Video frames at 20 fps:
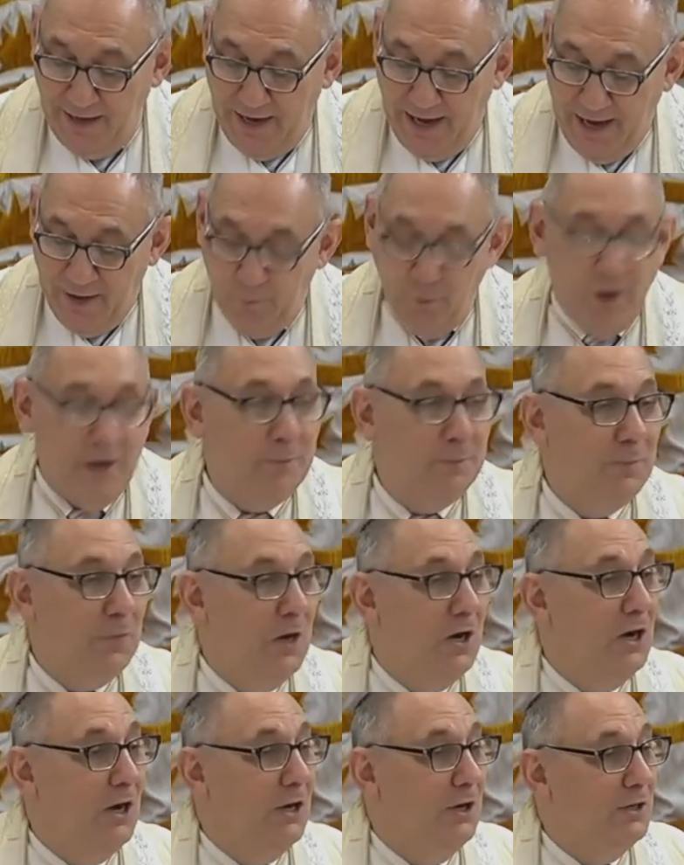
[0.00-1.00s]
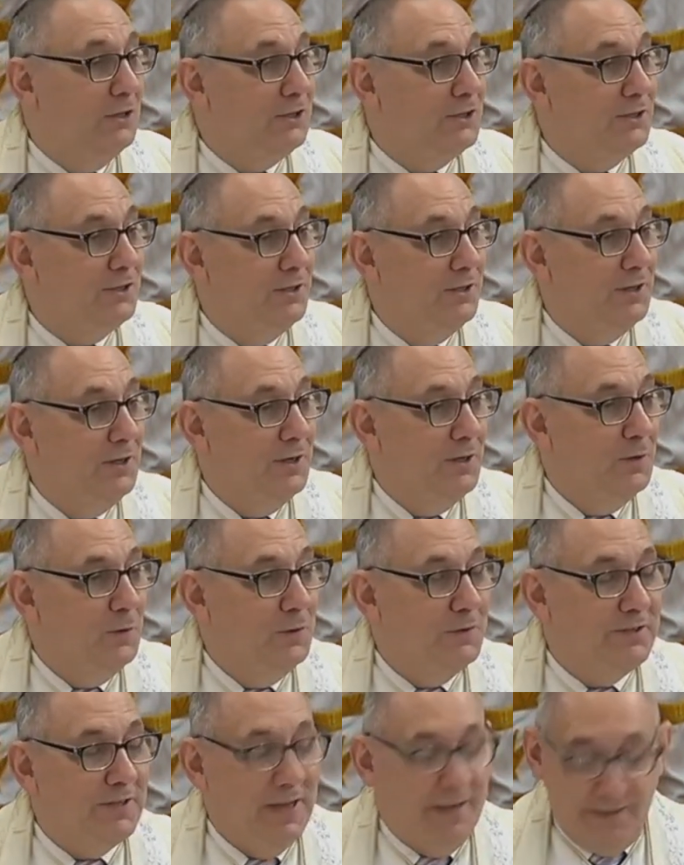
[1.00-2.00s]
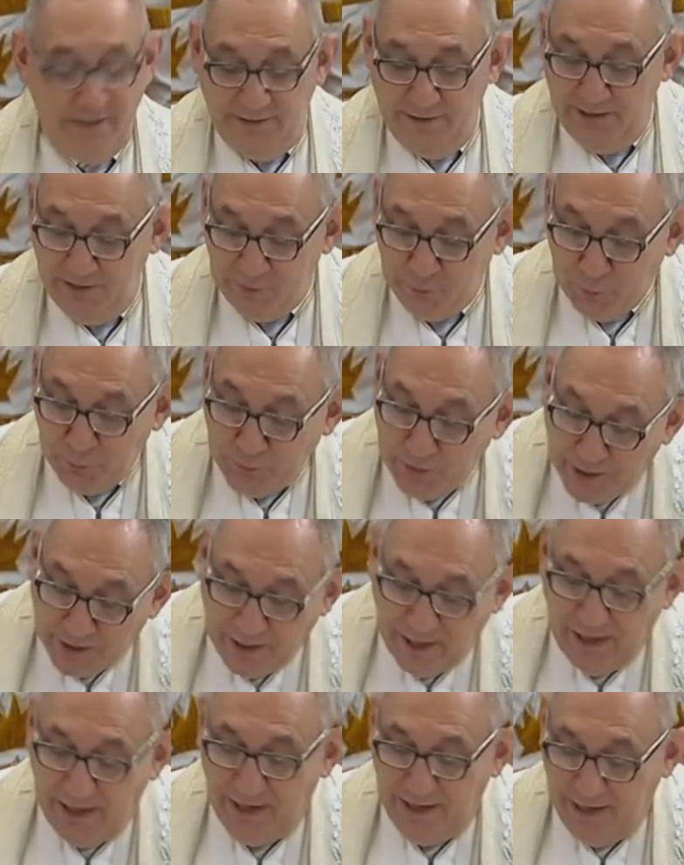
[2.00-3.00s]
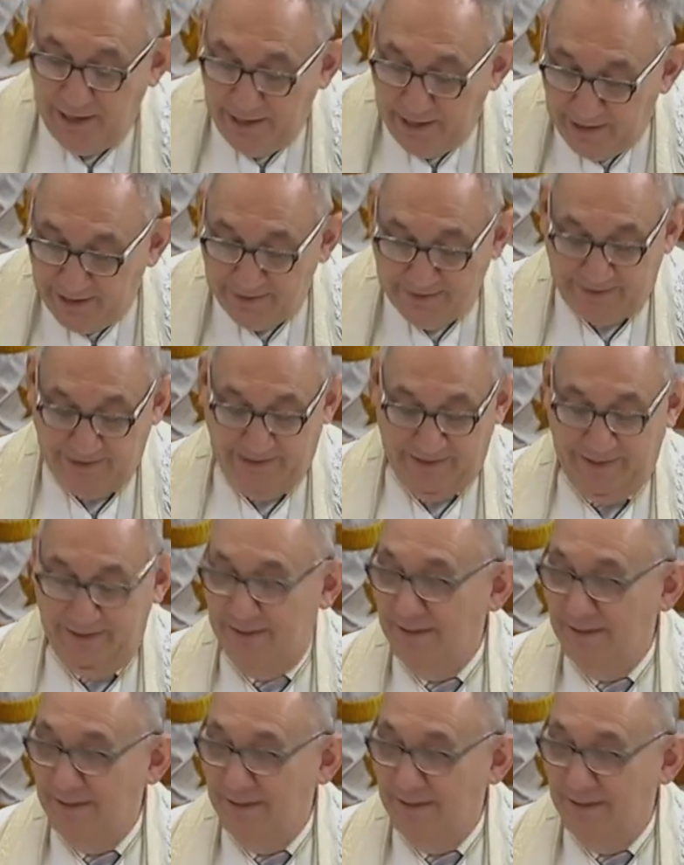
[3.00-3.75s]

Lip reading: and what emerged was that it's really easy